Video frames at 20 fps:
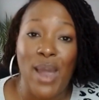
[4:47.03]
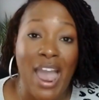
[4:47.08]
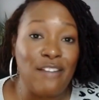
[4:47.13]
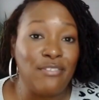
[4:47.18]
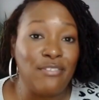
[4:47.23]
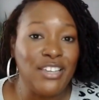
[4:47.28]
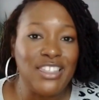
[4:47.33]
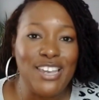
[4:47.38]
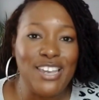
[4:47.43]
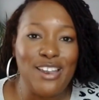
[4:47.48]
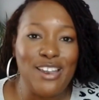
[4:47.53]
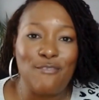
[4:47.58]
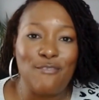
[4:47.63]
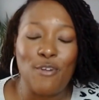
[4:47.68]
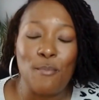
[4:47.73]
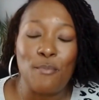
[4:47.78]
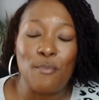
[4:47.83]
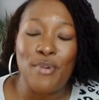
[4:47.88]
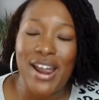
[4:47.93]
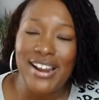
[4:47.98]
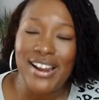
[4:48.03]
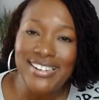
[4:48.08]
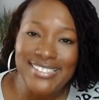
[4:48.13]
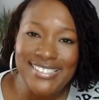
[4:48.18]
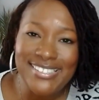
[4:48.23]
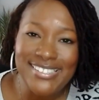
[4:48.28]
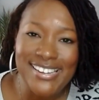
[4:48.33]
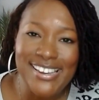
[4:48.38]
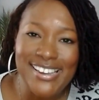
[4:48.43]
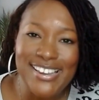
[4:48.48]
everything from
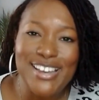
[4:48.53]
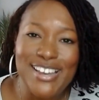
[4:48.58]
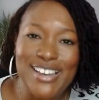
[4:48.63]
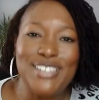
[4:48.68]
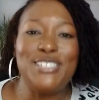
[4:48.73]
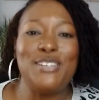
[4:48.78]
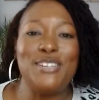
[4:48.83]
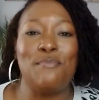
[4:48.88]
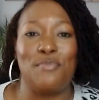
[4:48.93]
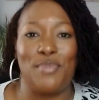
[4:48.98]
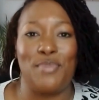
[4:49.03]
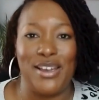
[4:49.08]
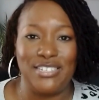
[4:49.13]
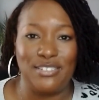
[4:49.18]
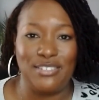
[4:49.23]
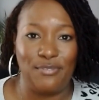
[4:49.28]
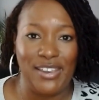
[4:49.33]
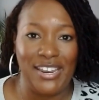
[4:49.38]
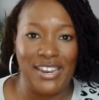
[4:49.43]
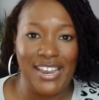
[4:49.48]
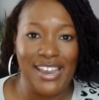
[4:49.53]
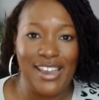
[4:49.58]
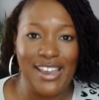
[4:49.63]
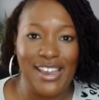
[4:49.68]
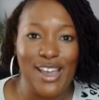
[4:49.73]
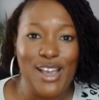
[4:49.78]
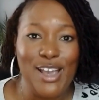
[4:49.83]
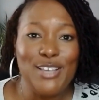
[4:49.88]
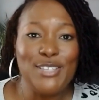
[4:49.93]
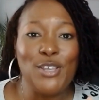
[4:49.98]
pregnancy to breastfeeding,
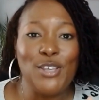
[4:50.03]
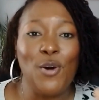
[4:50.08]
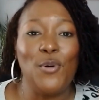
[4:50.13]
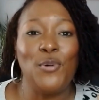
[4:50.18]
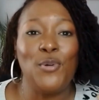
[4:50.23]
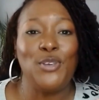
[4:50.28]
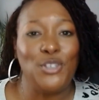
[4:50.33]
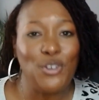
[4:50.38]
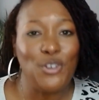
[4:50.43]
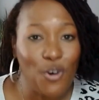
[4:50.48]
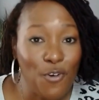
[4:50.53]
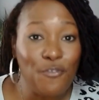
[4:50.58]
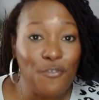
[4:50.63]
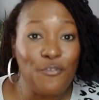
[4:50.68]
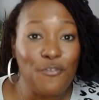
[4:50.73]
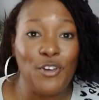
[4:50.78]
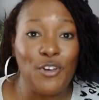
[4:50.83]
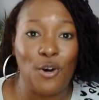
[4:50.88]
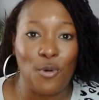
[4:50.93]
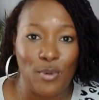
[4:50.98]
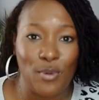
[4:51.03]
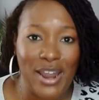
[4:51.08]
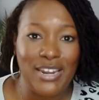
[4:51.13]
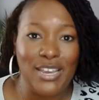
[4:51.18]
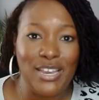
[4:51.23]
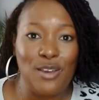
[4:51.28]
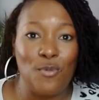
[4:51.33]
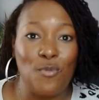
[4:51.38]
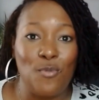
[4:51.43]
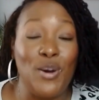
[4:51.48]
so you'll feel
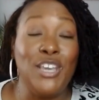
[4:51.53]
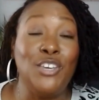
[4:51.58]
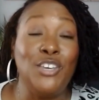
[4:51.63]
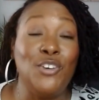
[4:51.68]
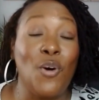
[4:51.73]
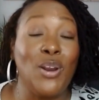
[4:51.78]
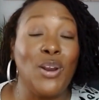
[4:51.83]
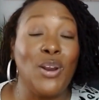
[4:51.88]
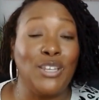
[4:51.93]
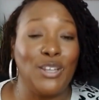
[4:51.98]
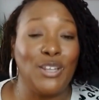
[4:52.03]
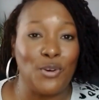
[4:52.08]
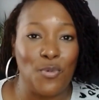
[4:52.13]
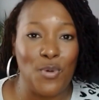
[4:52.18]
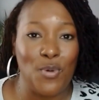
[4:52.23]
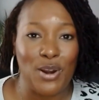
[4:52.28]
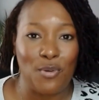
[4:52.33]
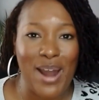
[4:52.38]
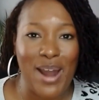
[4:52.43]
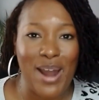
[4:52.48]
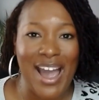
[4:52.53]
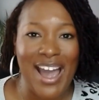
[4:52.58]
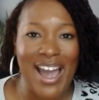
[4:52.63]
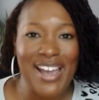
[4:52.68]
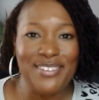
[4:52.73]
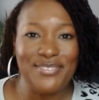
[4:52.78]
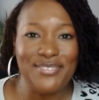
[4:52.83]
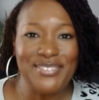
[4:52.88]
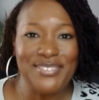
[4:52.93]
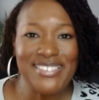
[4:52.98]
ready when your little one
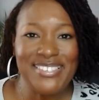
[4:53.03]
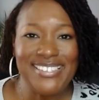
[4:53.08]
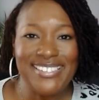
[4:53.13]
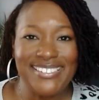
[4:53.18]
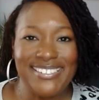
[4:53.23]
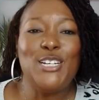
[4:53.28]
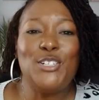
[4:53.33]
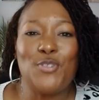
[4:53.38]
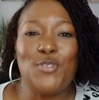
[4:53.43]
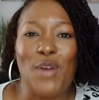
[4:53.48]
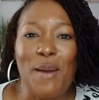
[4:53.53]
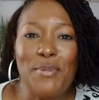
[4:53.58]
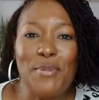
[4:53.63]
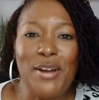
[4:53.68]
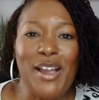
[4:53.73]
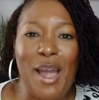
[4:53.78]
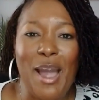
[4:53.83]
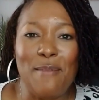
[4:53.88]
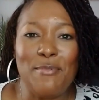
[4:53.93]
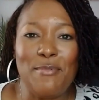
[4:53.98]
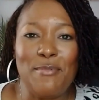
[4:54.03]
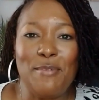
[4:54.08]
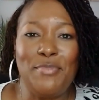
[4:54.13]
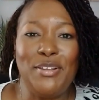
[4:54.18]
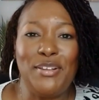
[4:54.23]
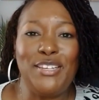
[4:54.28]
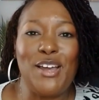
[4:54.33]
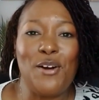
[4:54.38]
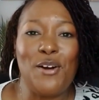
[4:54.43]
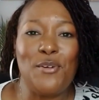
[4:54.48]
arrives. Drop a comment
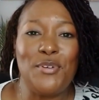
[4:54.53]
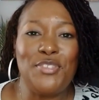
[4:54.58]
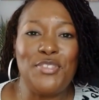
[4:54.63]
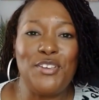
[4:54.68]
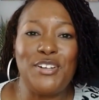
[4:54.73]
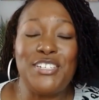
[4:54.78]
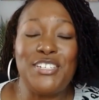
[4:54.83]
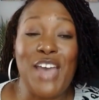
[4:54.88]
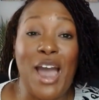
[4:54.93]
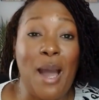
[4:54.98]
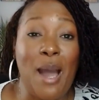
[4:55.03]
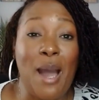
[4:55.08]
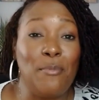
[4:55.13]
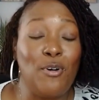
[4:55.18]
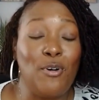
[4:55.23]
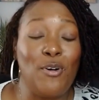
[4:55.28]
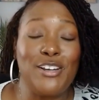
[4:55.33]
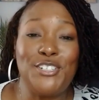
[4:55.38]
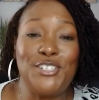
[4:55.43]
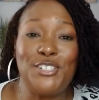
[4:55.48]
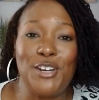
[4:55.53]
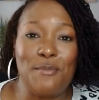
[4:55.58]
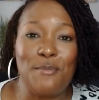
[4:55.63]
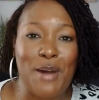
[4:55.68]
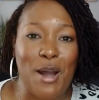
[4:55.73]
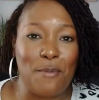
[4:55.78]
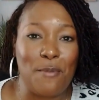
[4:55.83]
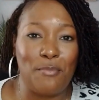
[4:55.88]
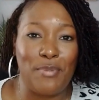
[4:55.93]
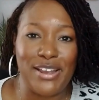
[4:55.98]
below with your top question
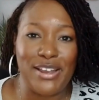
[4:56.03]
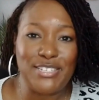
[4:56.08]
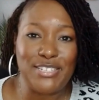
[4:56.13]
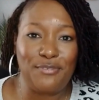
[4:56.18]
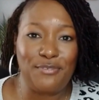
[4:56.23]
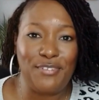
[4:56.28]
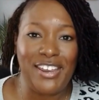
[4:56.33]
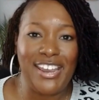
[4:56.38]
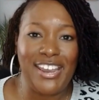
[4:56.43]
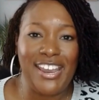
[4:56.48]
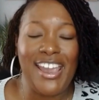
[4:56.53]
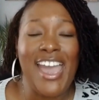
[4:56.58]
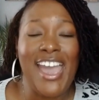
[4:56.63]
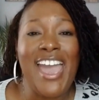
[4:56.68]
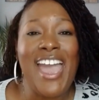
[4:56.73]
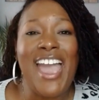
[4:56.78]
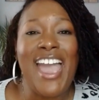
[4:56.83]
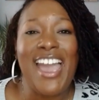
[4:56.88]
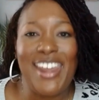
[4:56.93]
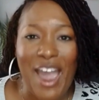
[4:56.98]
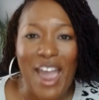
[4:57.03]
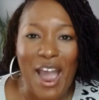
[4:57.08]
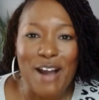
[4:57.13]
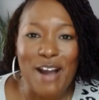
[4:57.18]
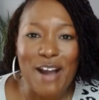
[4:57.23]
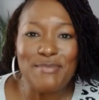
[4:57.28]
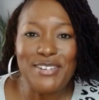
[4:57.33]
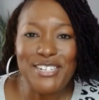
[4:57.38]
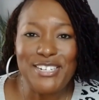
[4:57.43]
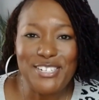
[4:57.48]
about breastfeeding, and
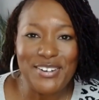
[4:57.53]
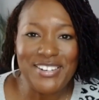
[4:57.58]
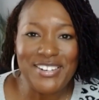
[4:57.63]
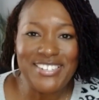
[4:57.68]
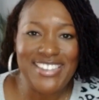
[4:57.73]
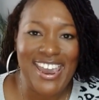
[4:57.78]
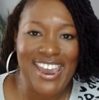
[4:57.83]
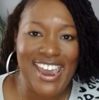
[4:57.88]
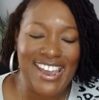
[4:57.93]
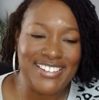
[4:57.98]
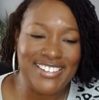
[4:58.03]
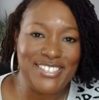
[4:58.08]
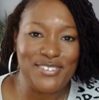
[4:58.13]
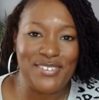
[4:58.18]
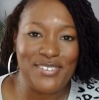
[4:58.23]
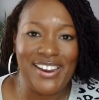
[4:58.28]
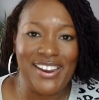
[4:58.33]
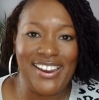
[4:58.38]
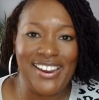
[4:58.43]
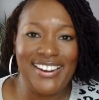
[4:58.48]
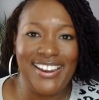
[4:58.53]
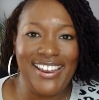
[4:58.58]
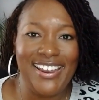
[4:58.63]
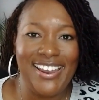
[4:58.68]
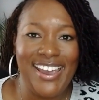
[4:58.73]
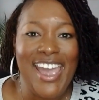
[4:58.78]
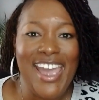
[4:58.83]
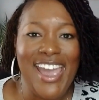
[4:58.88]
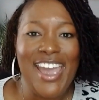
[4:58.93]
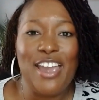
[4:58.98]
I'll be sure to answer it.
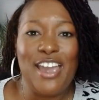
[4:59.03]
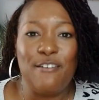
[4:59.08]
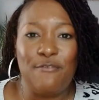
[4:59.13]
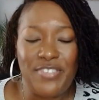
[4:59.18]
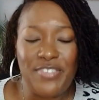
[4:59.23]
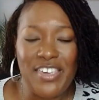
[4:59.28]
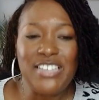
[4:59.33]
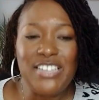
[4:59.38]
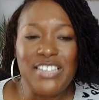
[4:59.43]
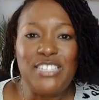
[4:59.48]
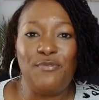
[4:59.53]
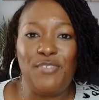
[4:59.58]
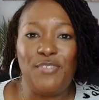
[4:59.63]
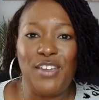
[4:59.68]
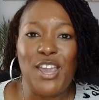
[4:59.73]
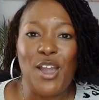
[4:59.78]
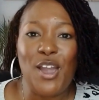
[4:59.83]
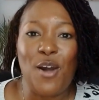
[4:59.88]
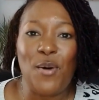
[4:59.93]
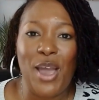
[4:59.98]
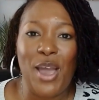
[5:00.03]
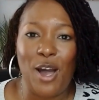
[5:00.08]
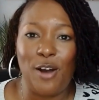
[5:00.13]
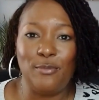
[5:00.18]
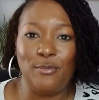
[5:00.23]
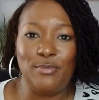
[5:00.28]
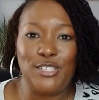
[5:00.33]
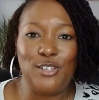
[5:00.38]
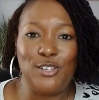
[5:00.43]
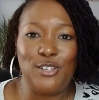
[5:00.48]
If this video
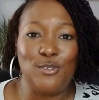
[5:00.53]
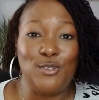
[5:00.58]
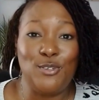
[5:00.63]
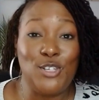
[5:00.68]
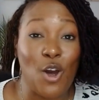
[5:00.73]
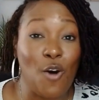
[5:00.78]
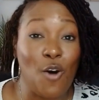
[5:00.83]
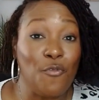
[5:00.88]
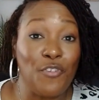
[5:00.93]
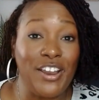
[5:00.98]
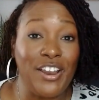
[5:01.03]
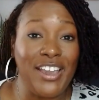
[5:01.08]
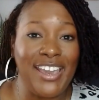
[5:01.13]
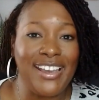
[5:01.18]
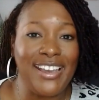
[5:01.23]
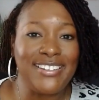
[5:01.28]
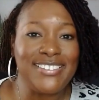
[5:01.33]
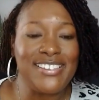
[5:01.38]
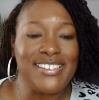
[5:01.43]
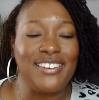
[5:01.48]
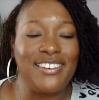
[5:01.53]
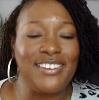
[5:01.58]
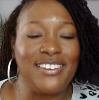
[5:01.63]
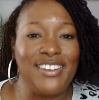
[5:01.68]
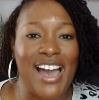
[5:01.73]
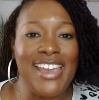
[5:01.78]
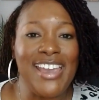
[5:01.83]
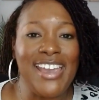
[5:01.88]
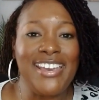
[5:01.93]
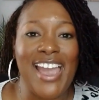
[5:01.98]
helped you, don't forget to
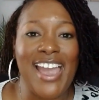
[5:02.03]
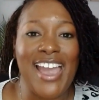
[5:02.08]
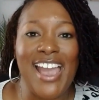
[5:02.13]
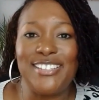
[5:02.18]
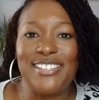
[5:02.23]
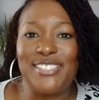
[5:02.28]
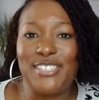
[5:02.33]
like and